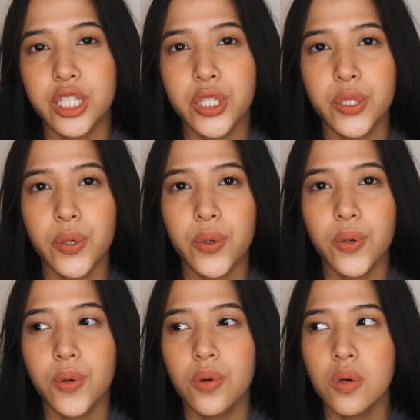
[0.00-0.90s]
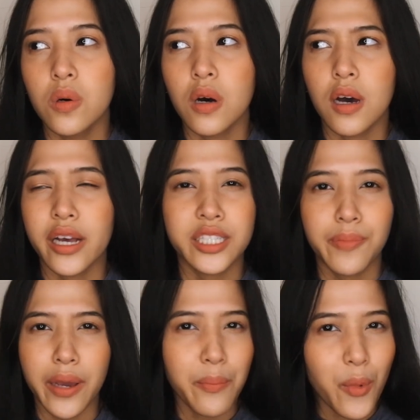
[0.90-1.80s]
So
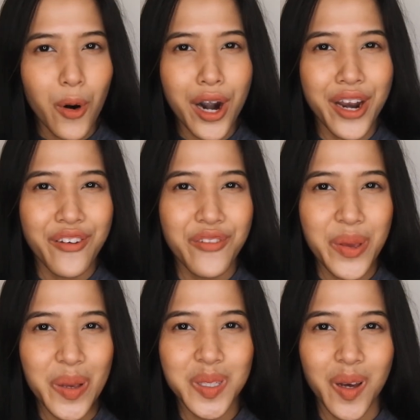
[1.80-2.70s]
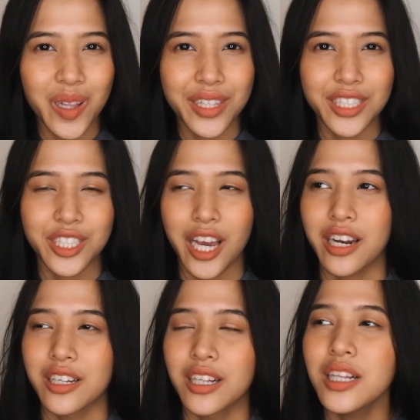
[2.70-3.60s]
expect more reviews on this
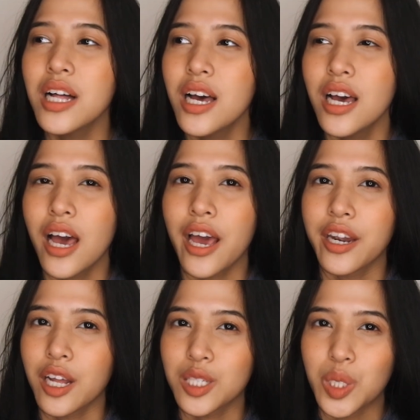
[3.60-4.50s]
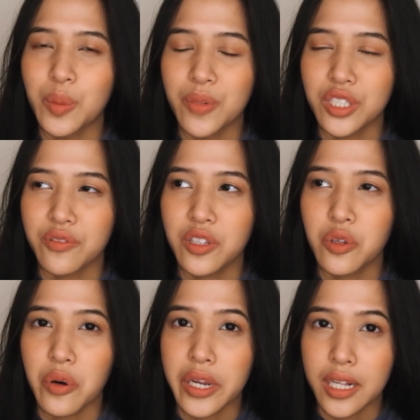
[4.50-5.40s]
channel and not so much of
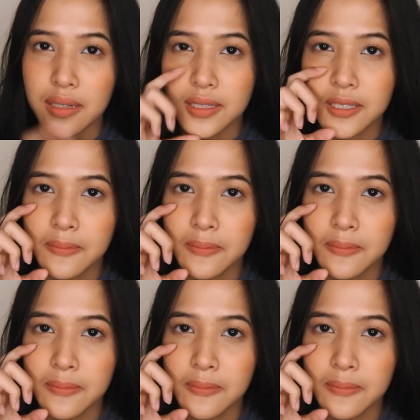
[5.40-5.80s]
tutorials.